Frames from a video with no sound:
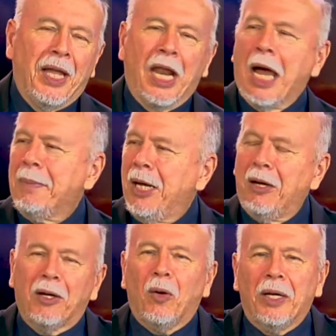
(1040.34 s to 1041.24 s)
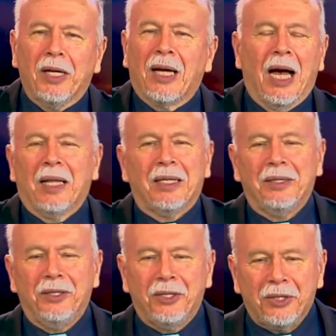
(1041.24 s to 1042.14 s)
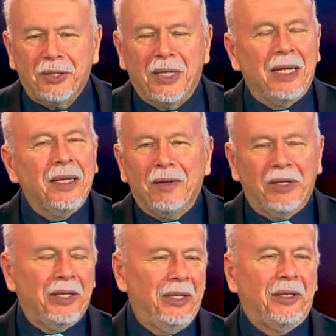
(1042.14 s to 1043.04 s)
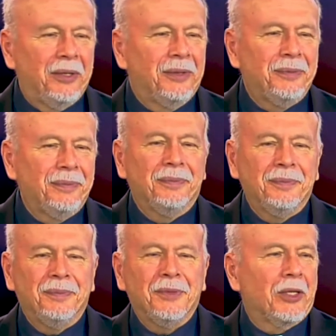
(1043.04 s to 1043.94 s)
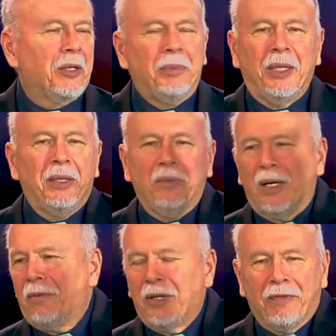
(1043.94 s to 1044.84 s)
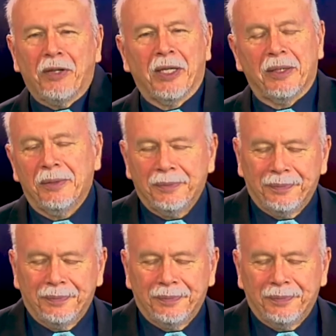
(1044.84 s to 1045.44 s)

And I'm here going to college. I love it here. Gonna be whatever, I forget.